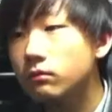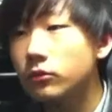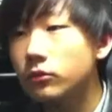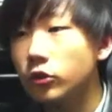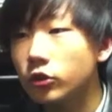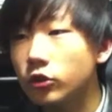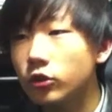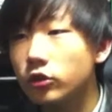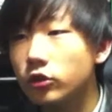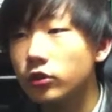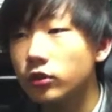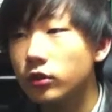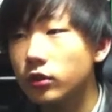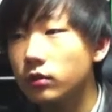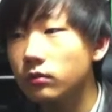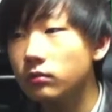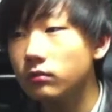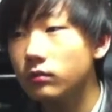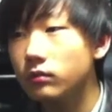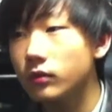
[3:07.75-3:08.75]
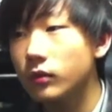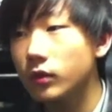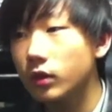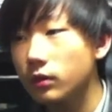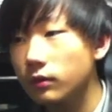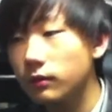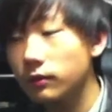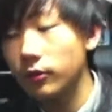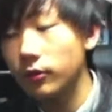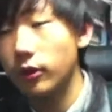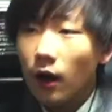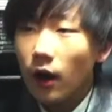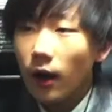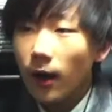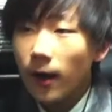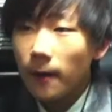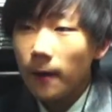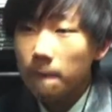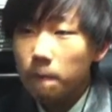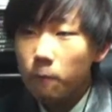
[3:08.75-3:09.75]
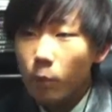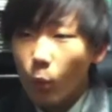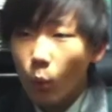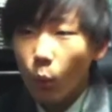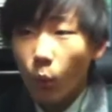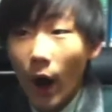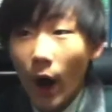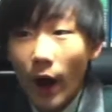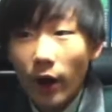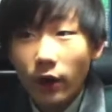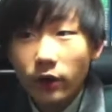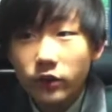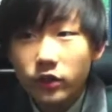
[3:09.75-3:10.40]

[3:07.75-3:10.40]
Interesting. Oh, fair. Why